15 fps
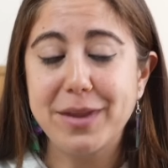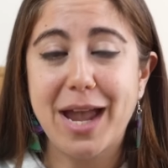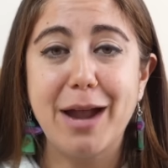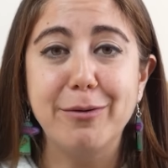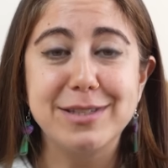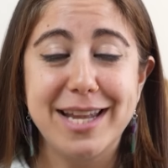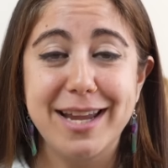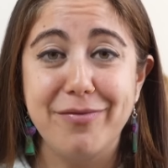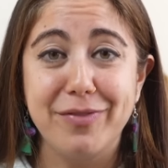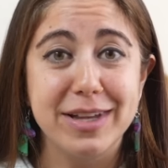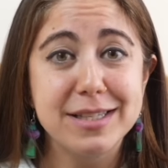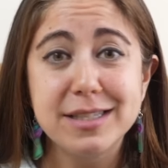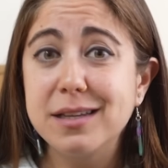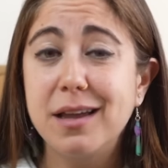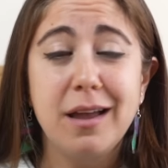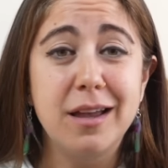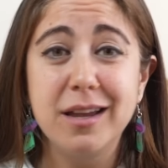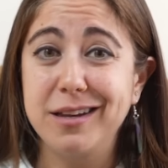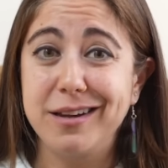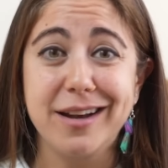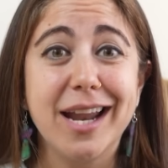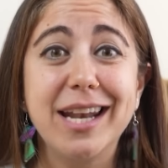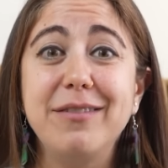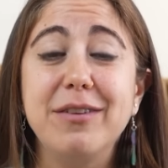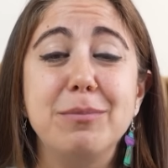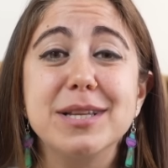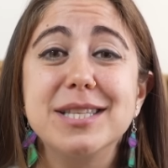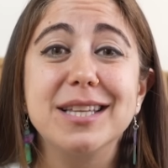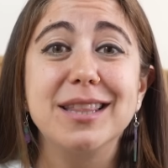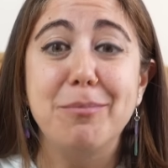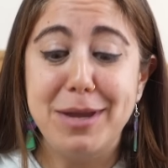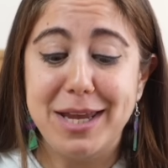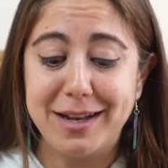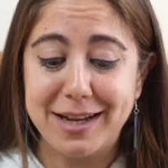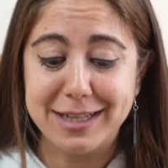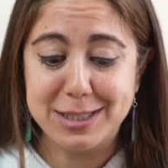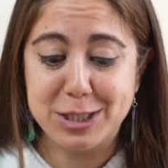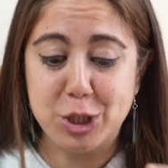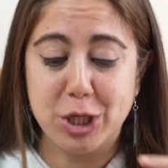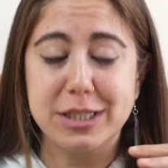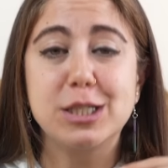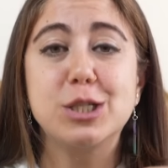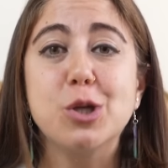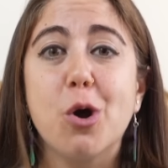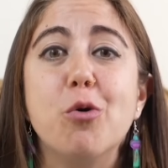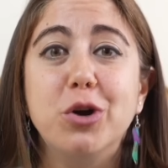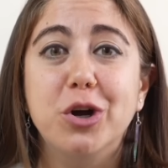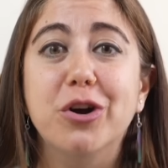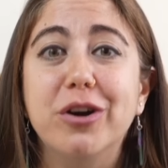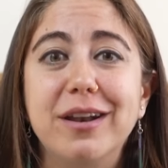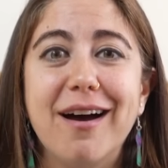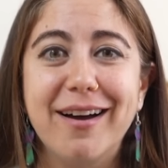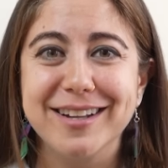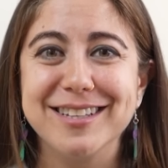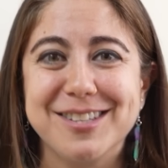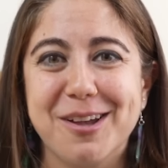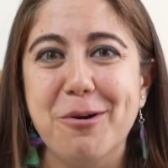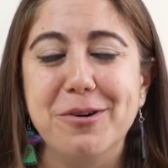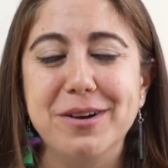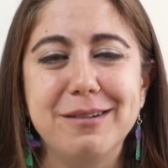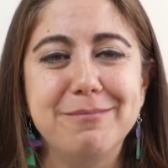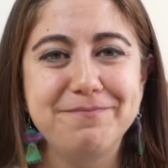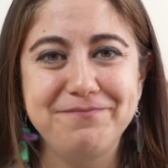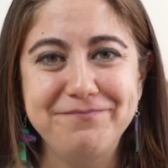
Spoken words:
I would say in this, you're not even missing the meat. It's just so good on its own.